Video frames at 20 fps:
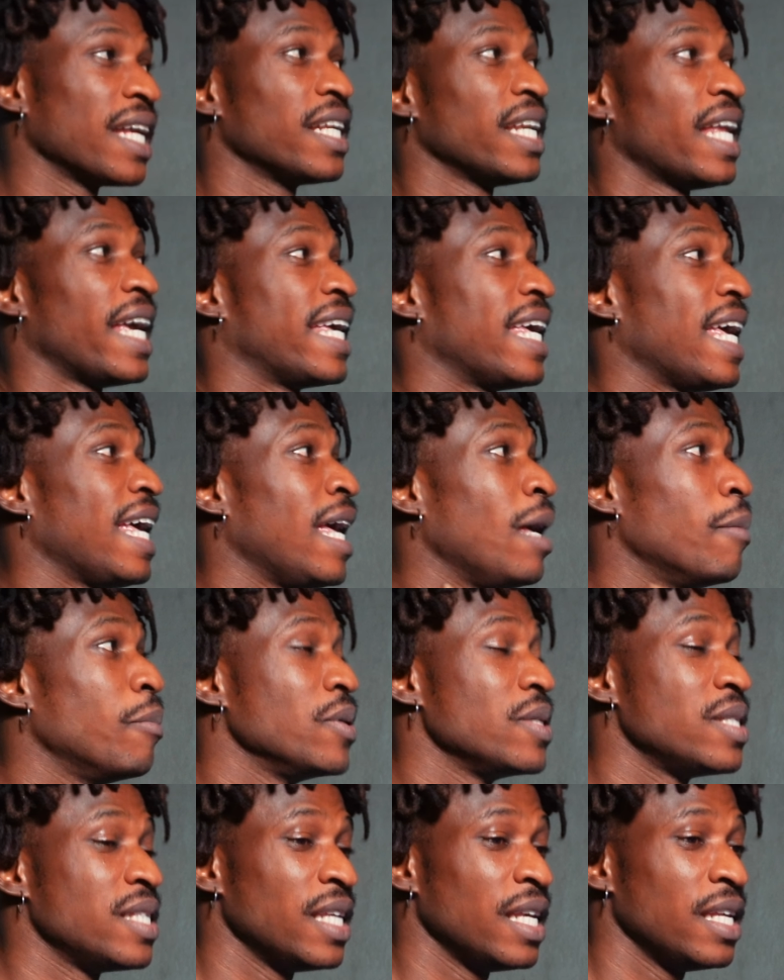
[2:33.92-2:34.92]
of like
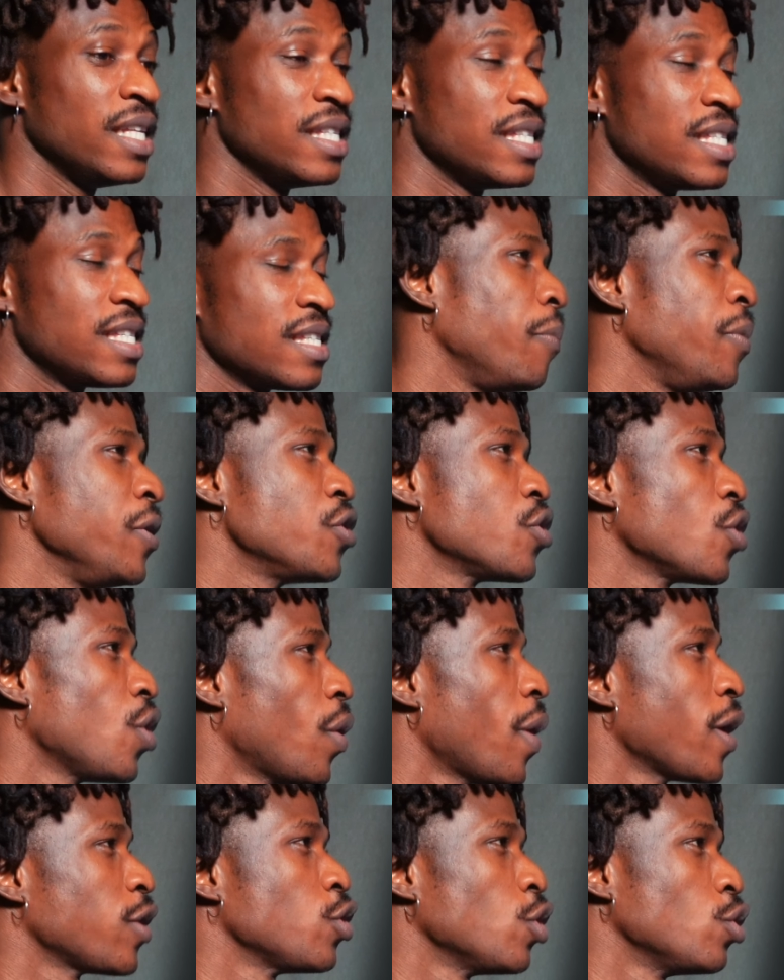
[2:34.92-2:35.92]
Ableton's pitch
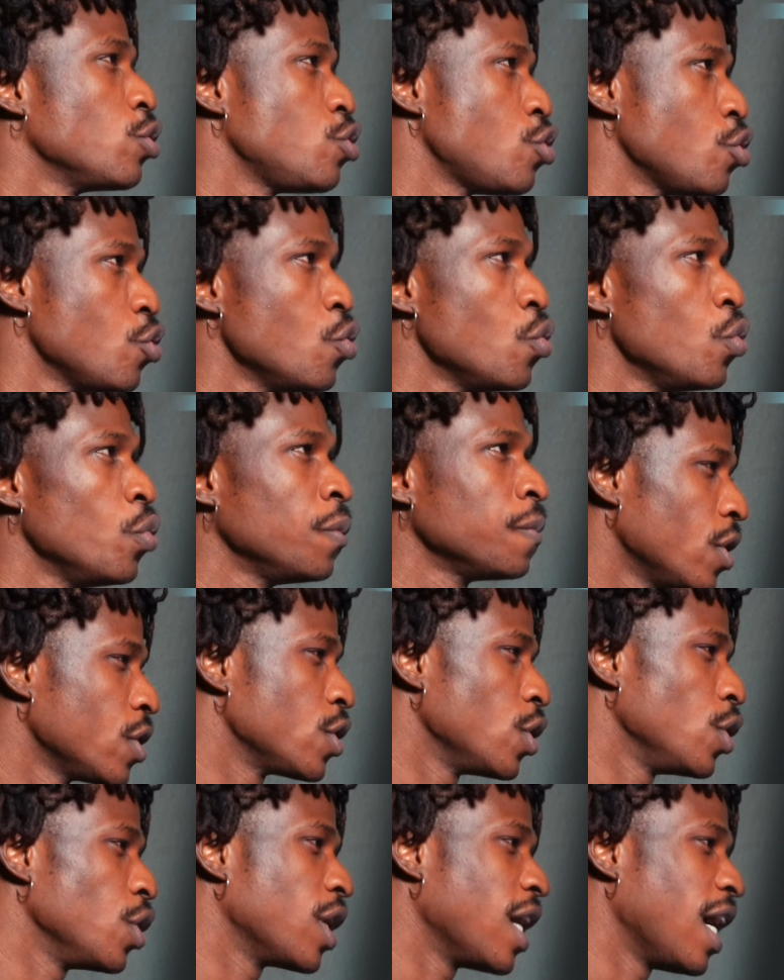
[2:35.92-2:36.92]
correction tool.
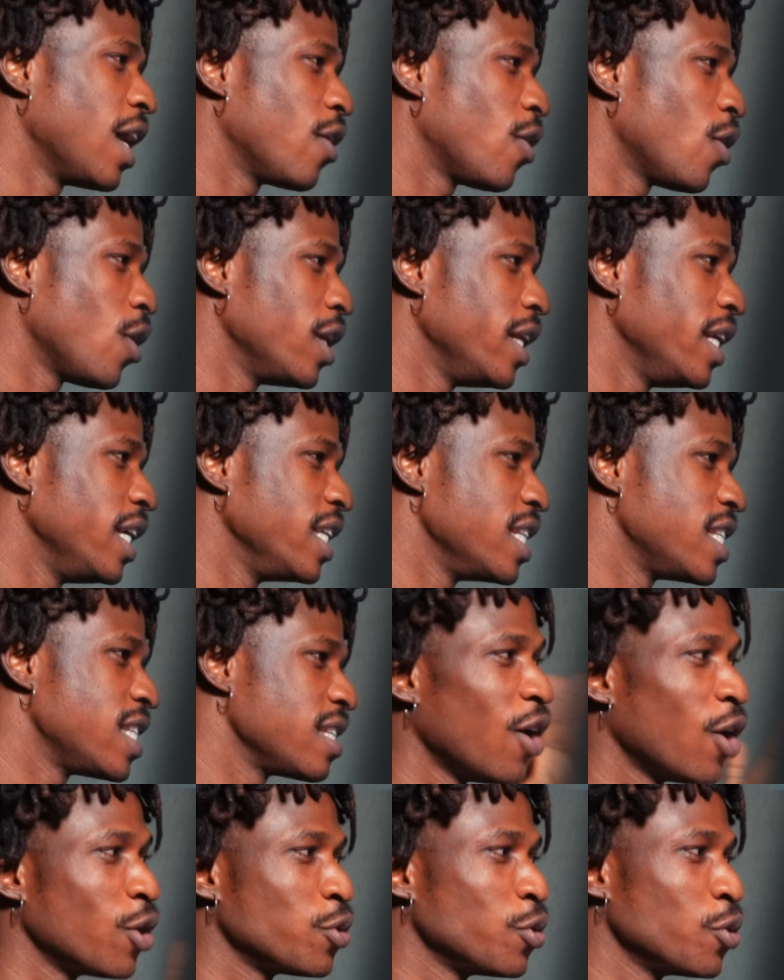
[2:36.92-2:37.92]
So you can call it
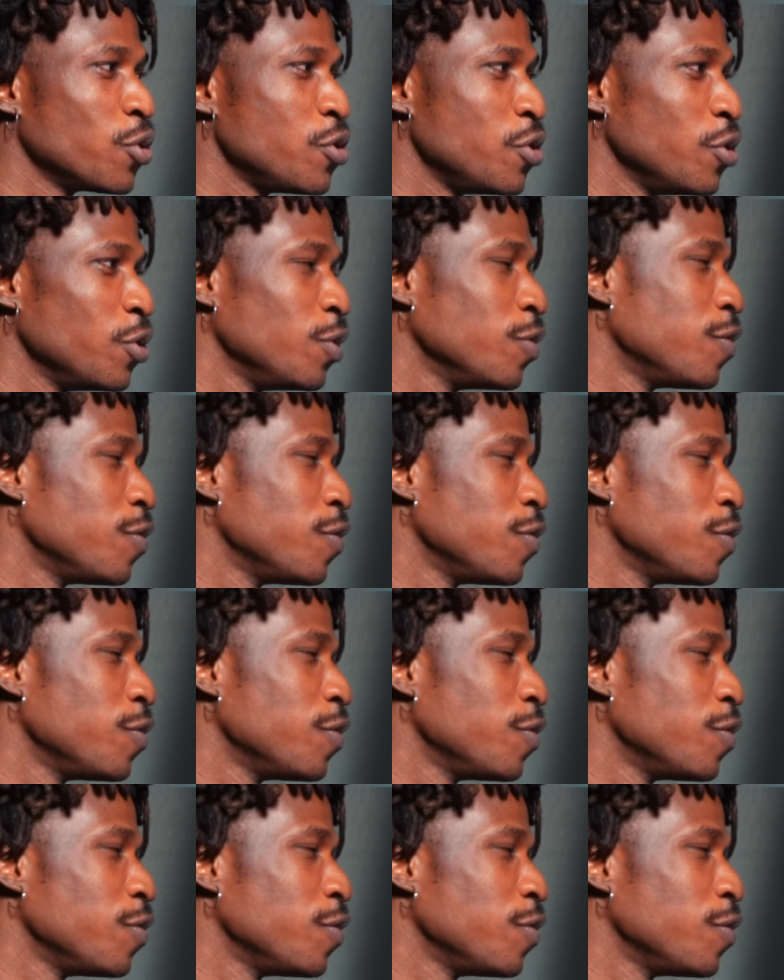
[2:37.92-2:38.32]
auto tune